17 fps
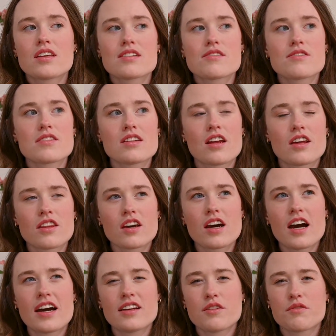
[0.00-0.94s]
This is another
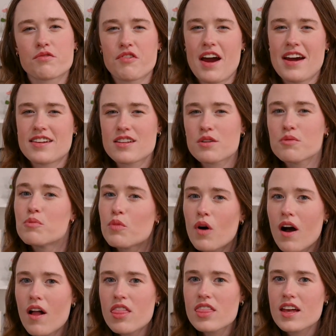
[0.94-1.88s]
kind of random
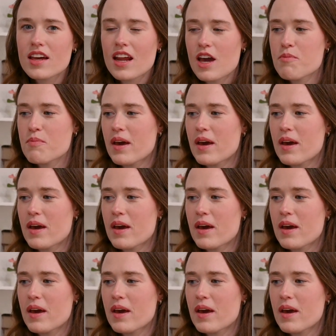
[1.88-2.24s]
one that I